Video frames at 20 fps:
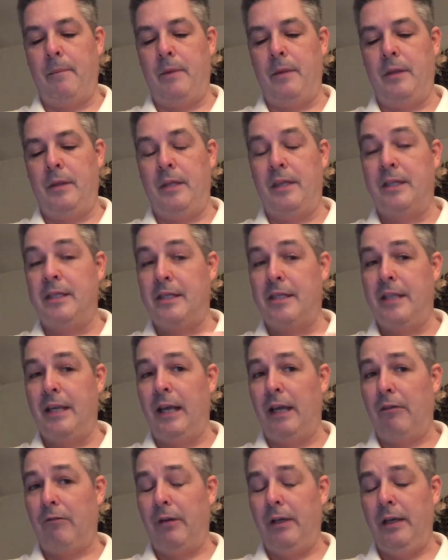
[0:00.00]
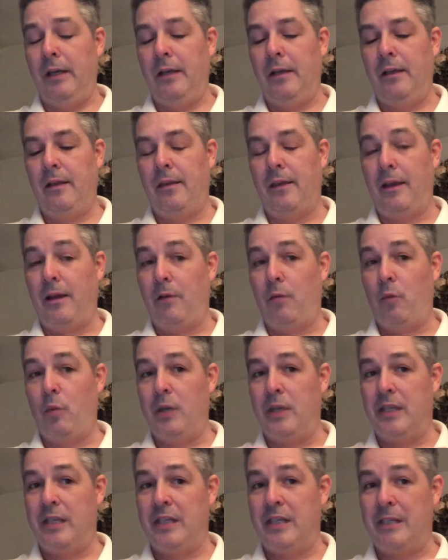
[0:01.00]
The distillery that we
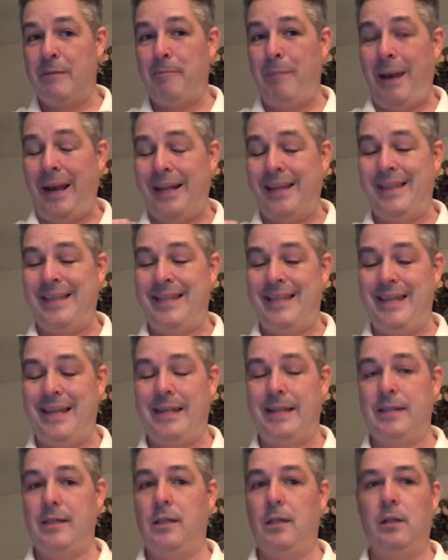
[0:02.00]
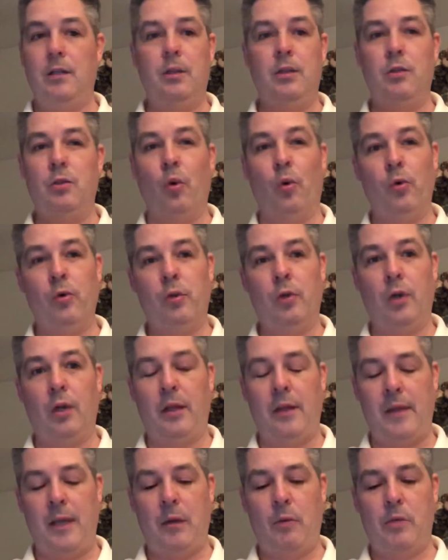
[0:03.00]
suspect this is don't
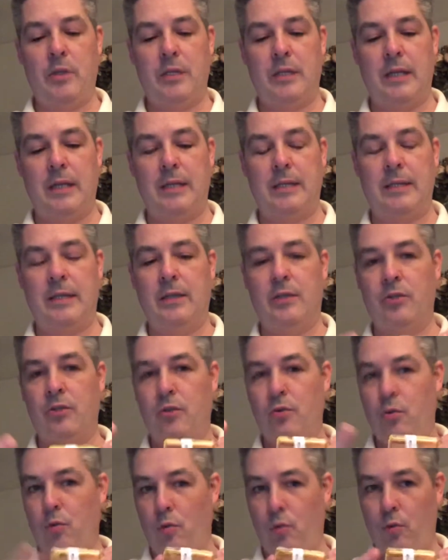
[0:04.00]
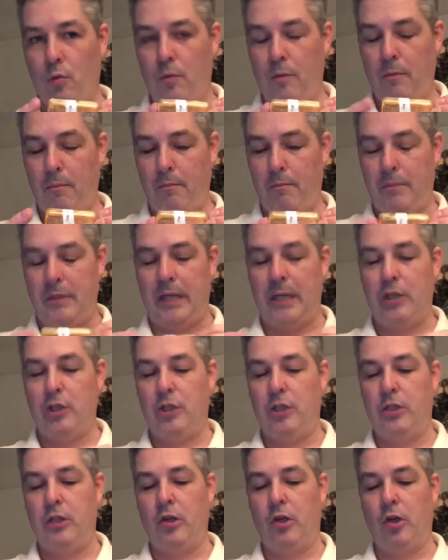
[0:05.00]
colour their whiskies, so
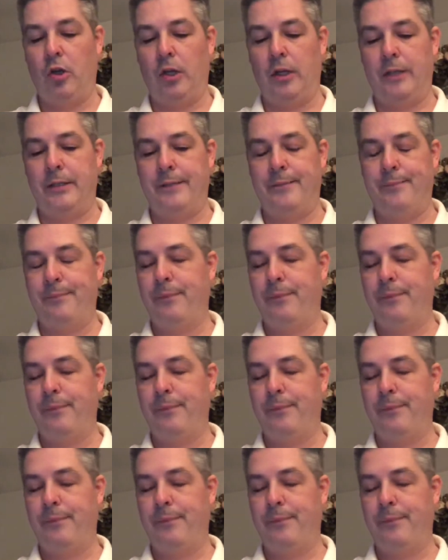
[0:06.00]
potentially it's not coloured.